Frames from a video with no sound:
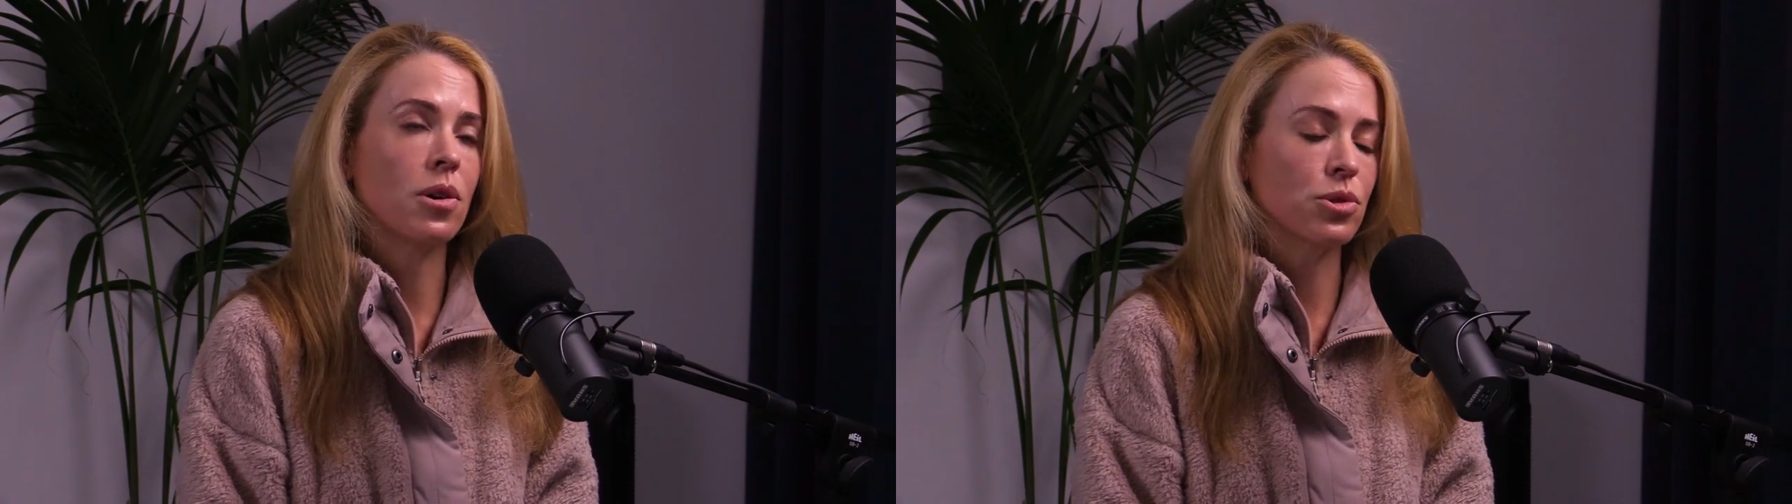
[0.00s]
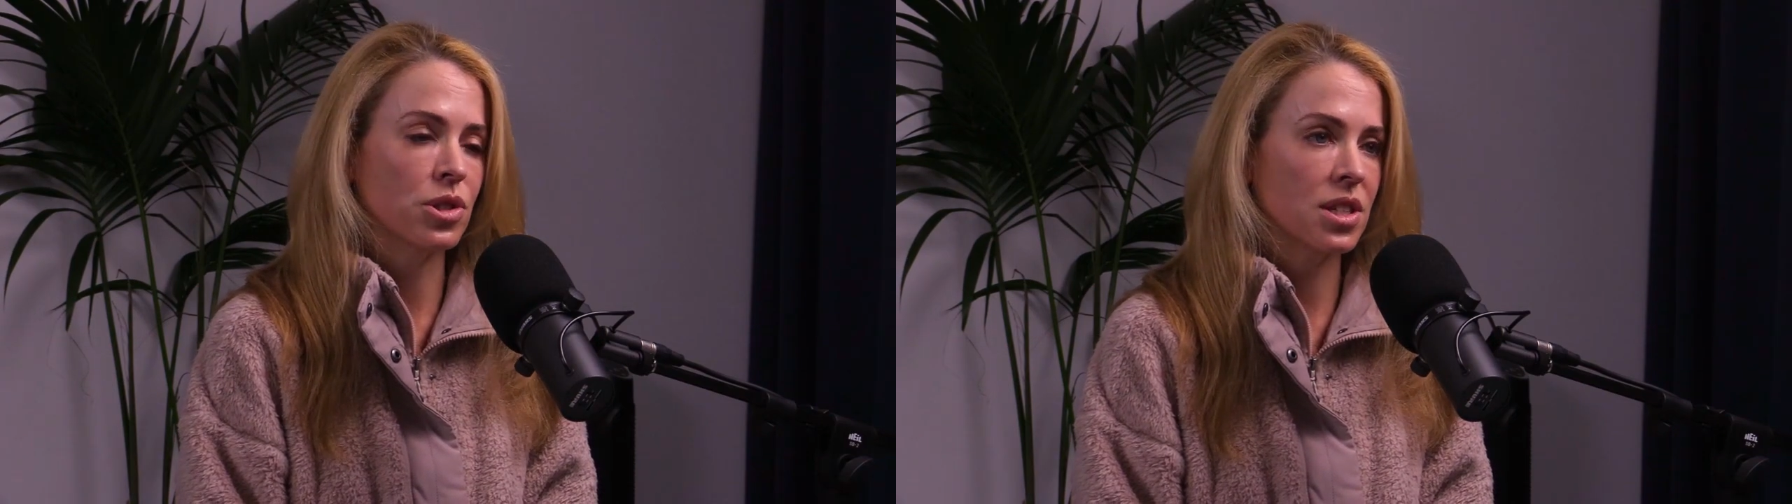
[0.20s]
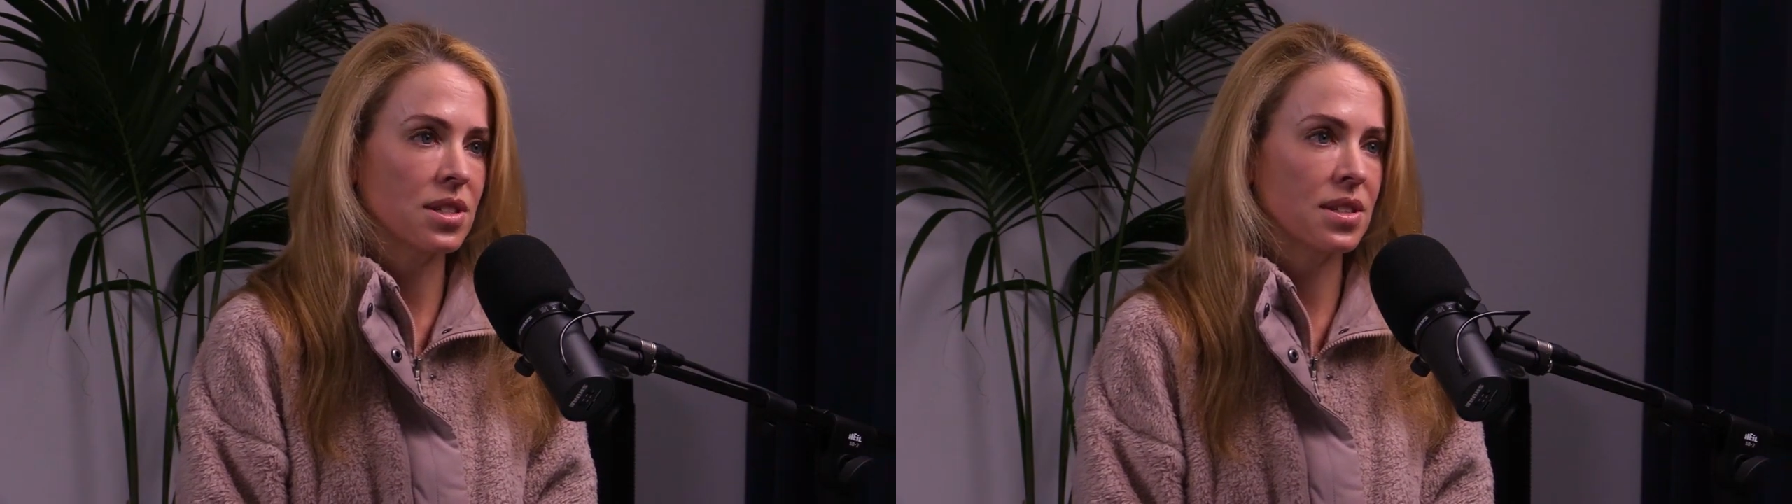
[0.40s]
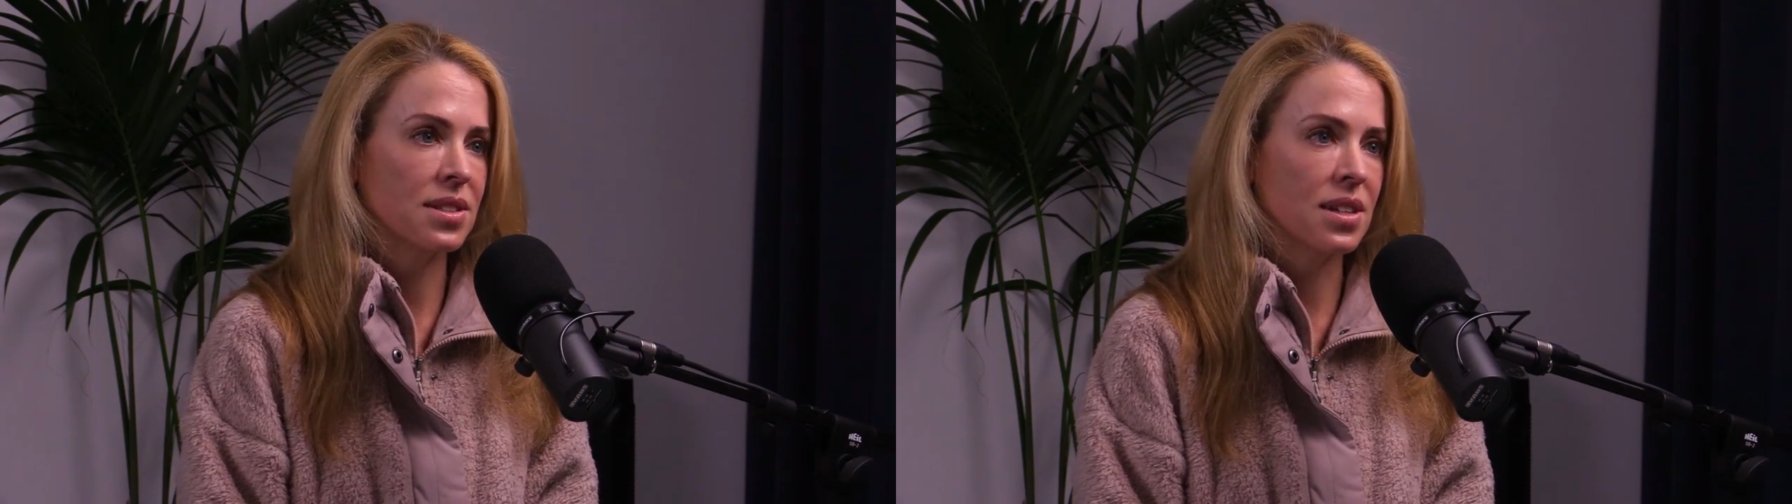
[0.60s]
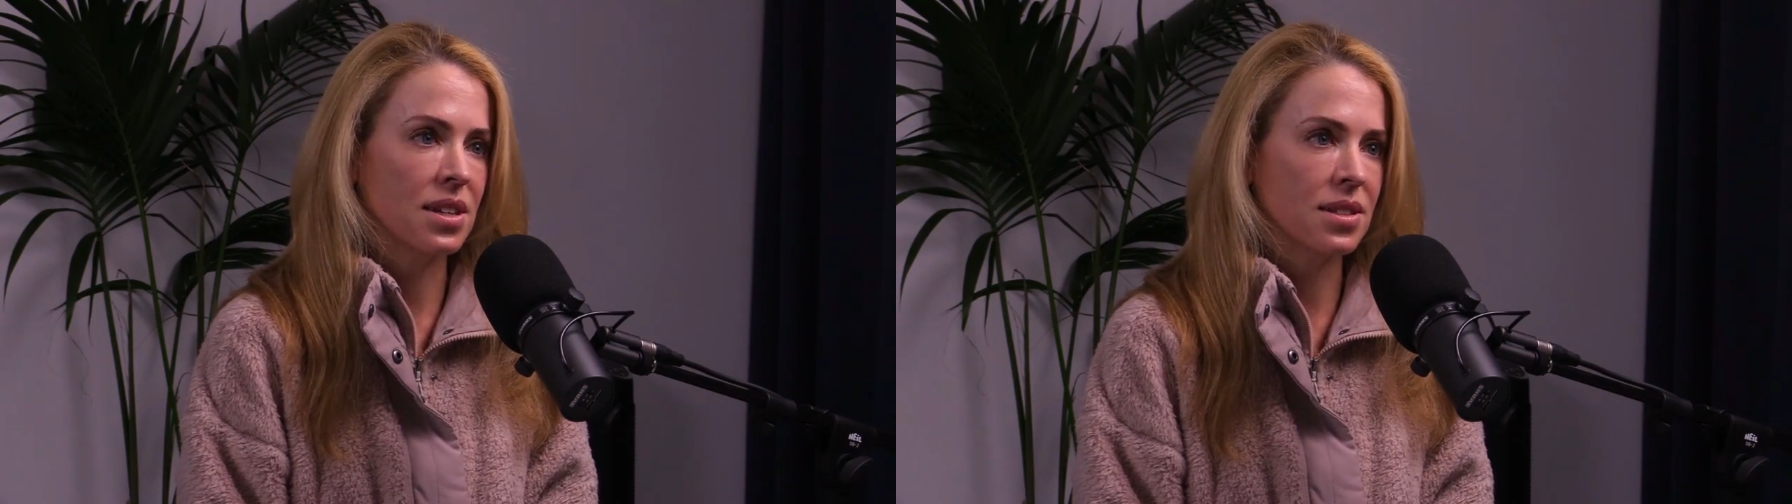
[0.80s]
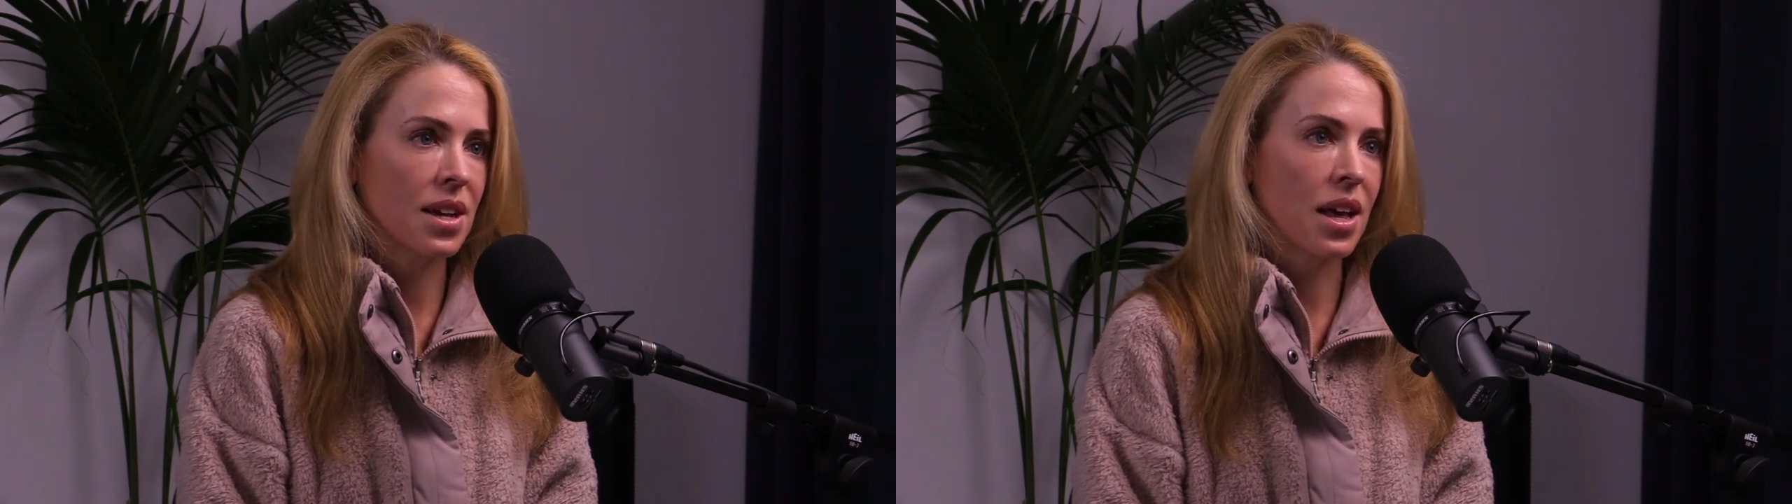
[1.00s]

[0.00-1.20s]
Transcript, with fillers: ultra distances,